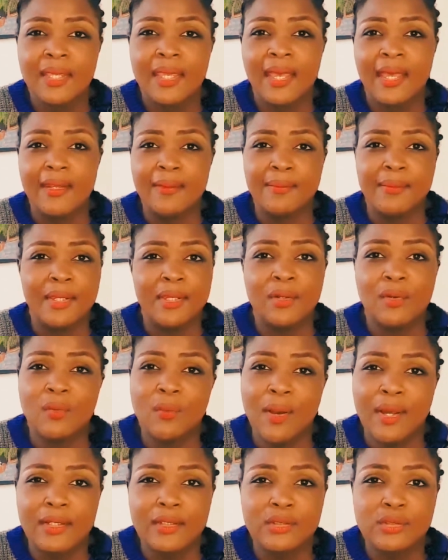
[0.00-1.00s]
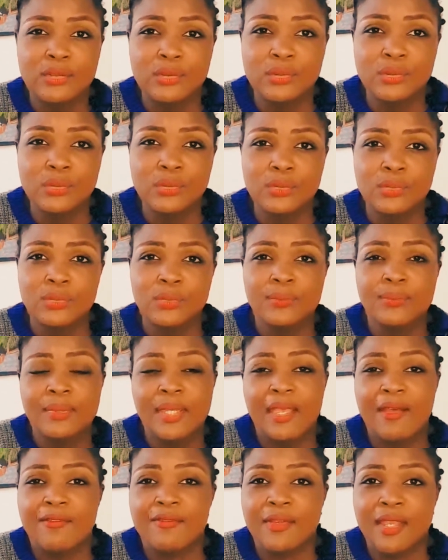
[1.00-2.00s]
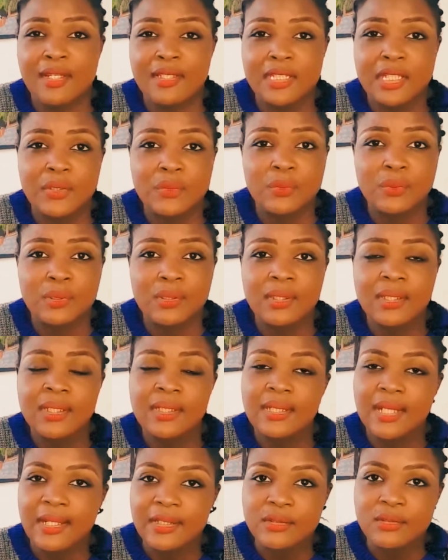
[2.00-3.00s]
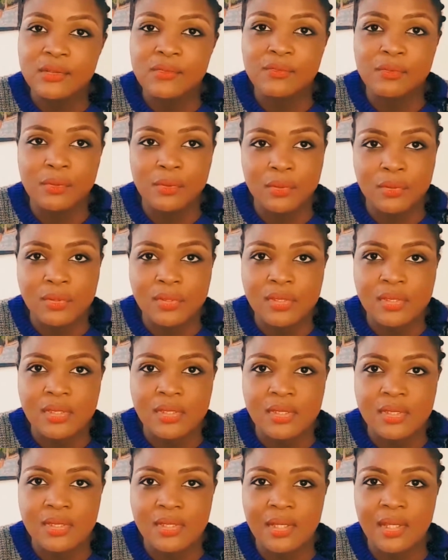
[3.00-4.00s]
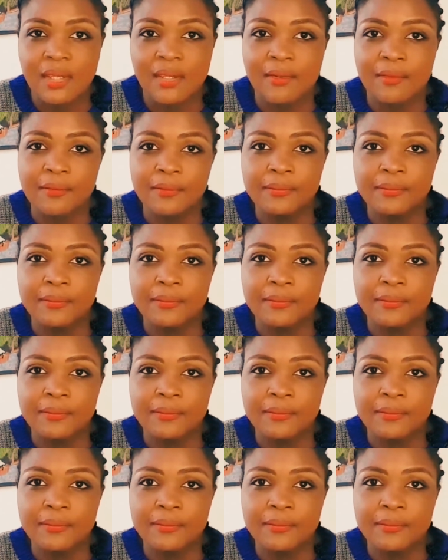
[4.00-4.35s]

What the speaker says: can make one to be affected with dental fluorosis. Yeah.